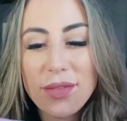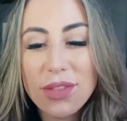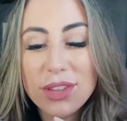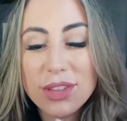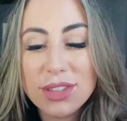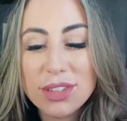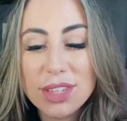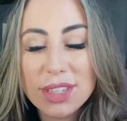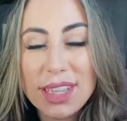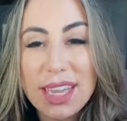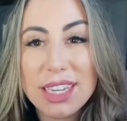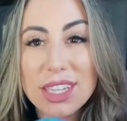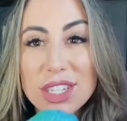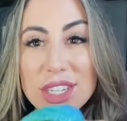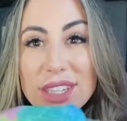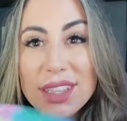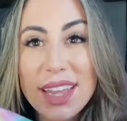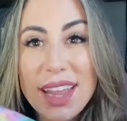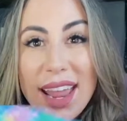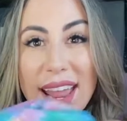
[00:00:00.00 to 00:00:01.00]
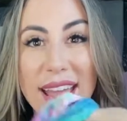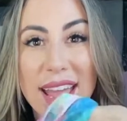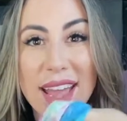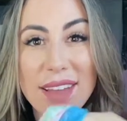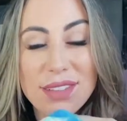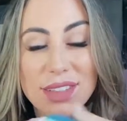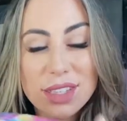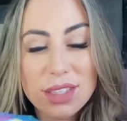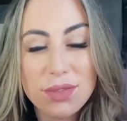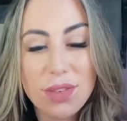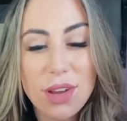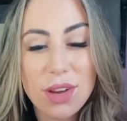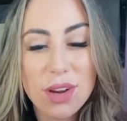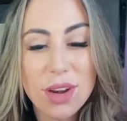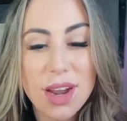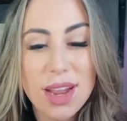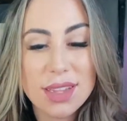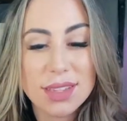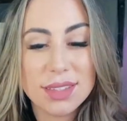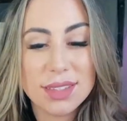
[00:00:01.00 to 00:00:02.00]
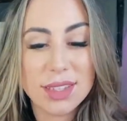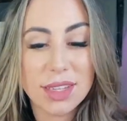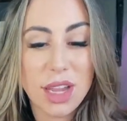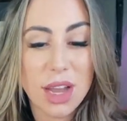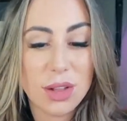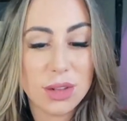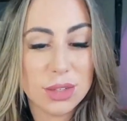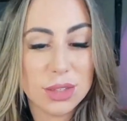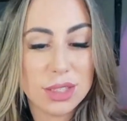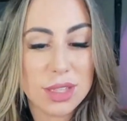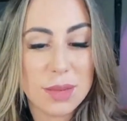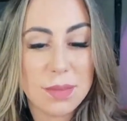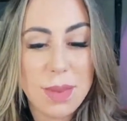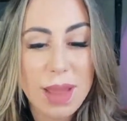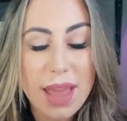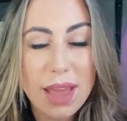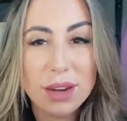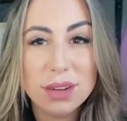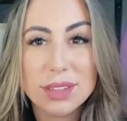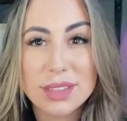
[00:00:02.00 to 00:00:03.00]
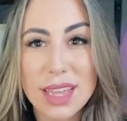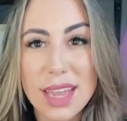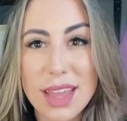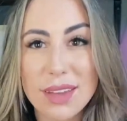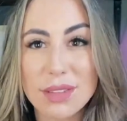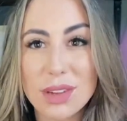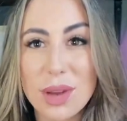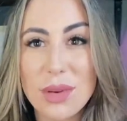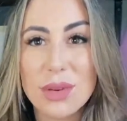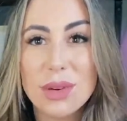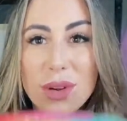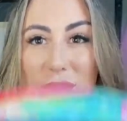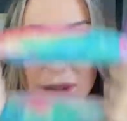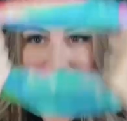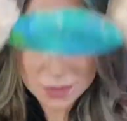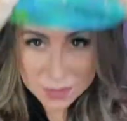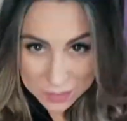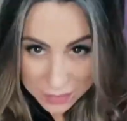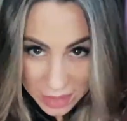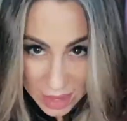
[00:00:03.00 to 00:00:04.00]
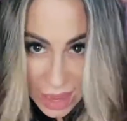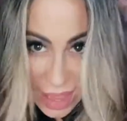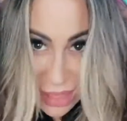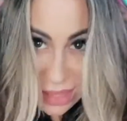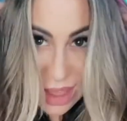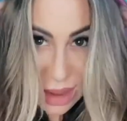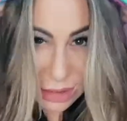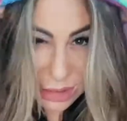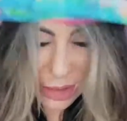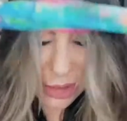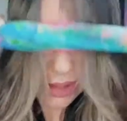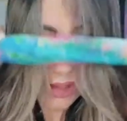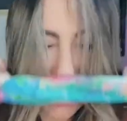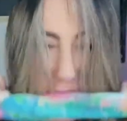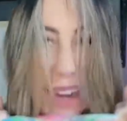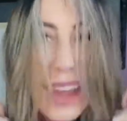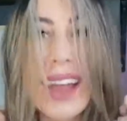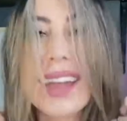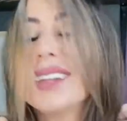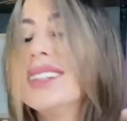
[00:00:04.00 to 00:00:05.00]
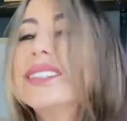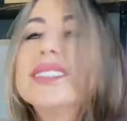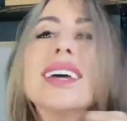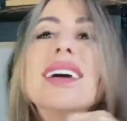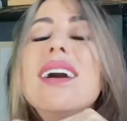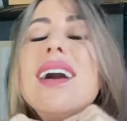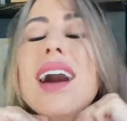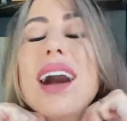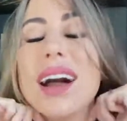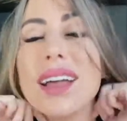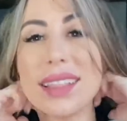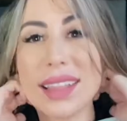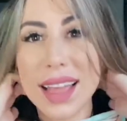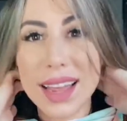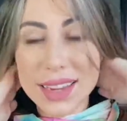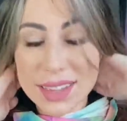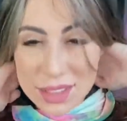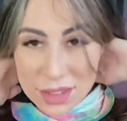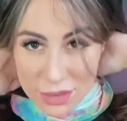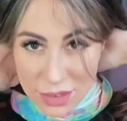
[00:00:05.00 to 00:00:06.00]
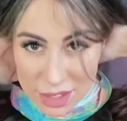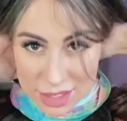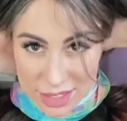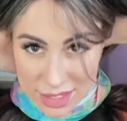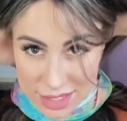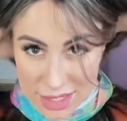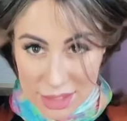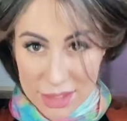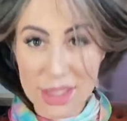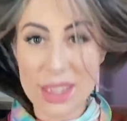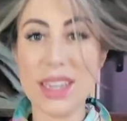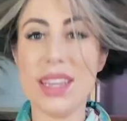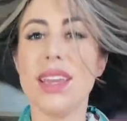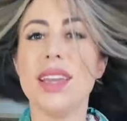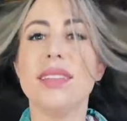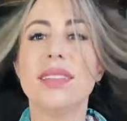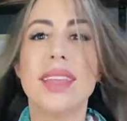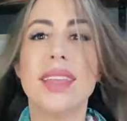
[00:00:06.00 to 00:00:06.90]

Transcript: selection they have as far as the colors and patterns they have going on. That was really nice. I like the versatility. They